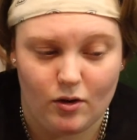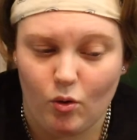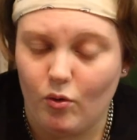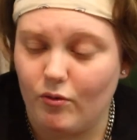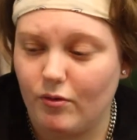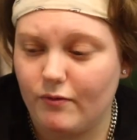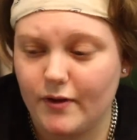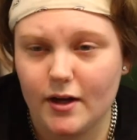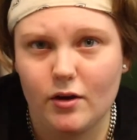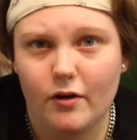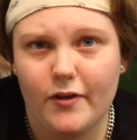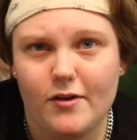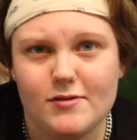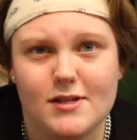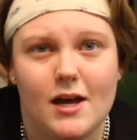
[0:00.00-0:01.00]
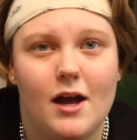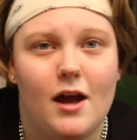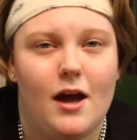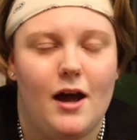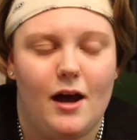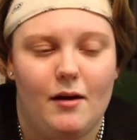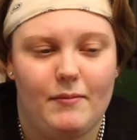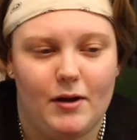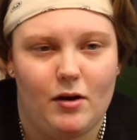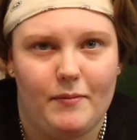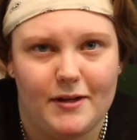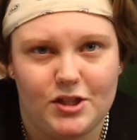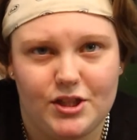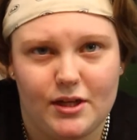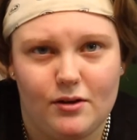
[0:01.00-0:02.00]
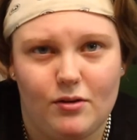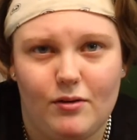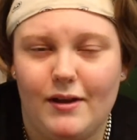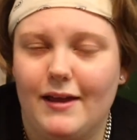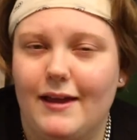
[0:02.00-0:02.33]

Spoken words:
a whole video on those. I'm not on my channel,